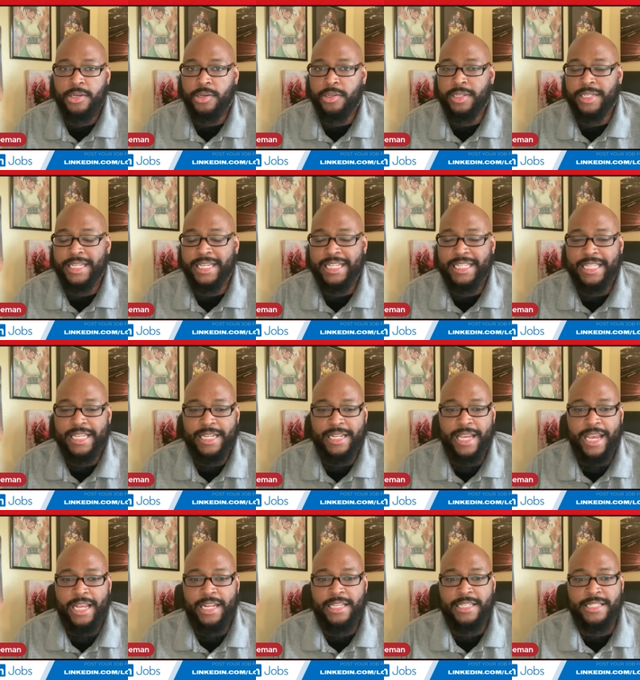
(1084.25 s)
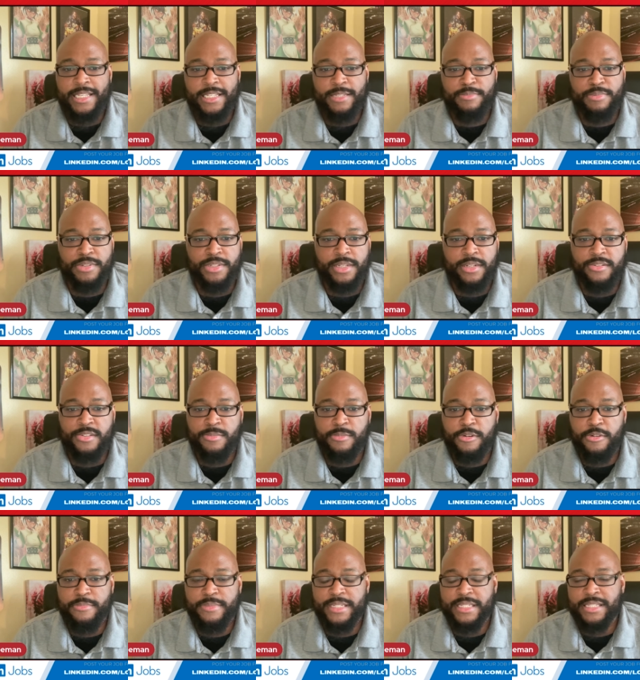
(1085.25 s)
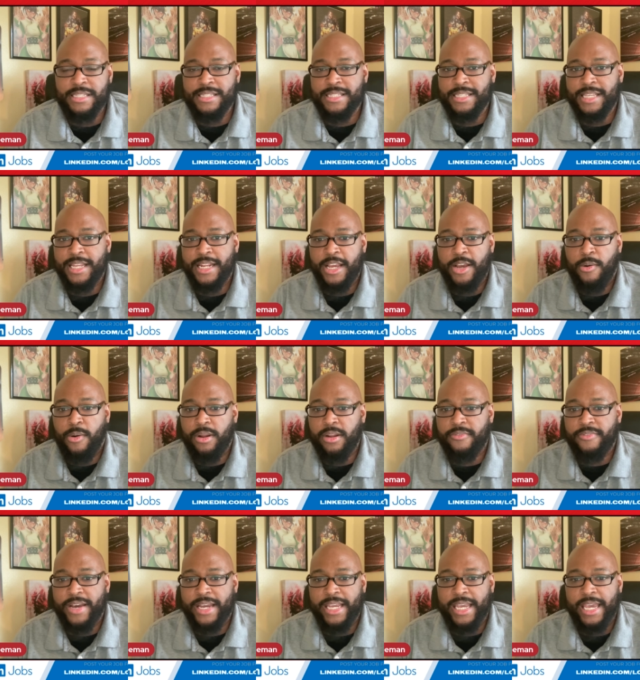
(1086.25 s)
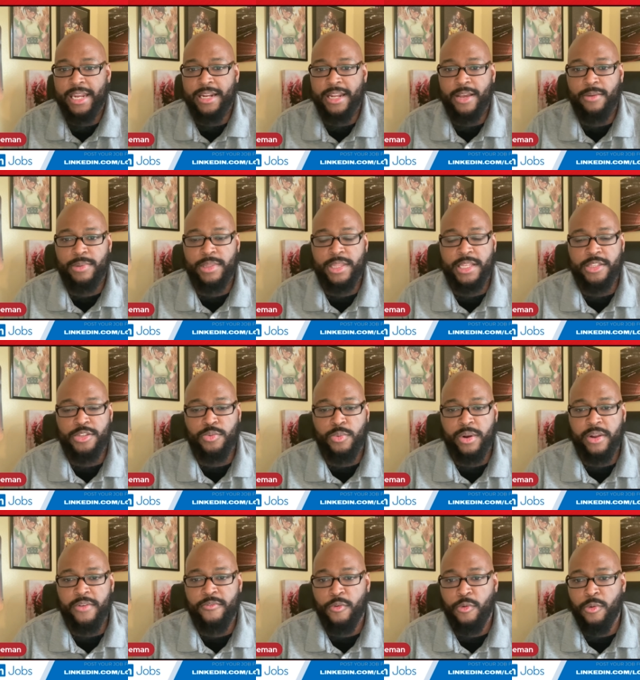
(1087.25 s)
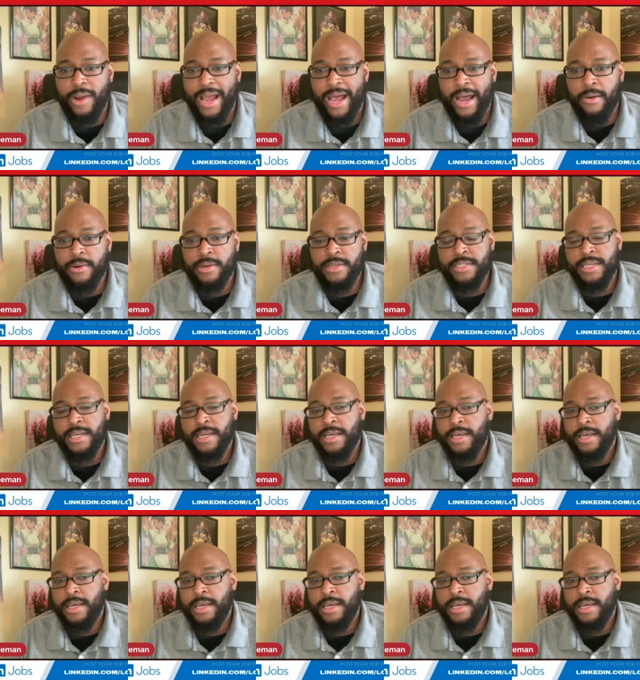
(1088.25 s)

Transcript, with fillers: On LinkedIn, 86% of small businesses get a qualified candidate within 24 hours.